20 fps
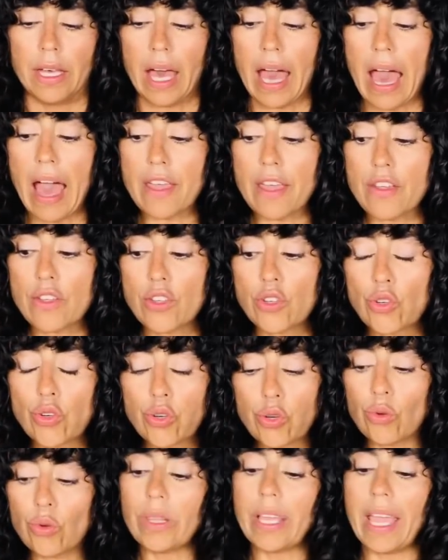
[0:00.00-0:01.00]
I
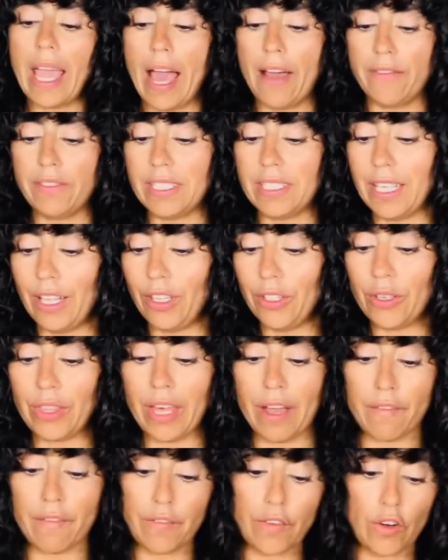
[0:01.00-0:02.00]
truly have to tell you
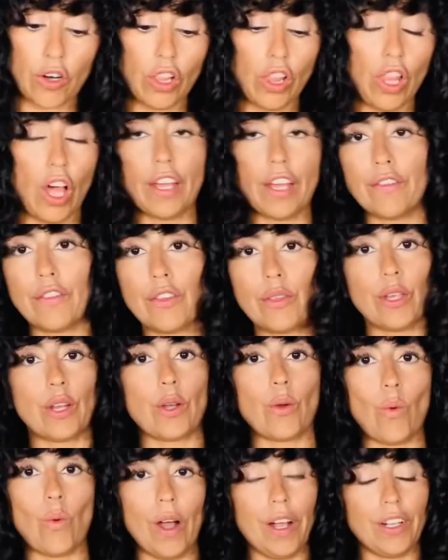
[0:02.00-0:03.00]
that for a lot of you
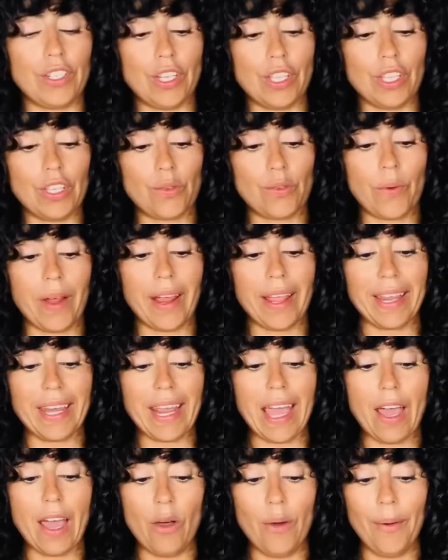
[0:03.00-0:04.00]
that are watching this right
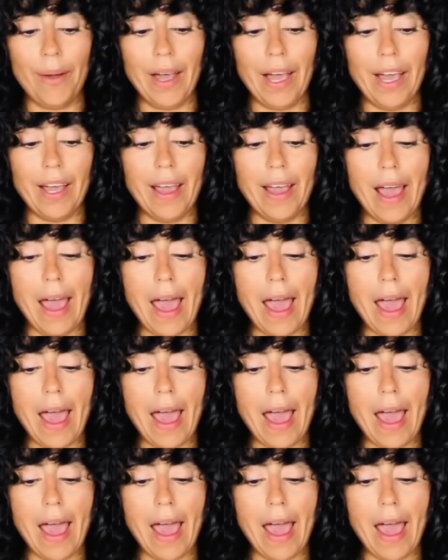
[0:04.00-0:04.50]
now,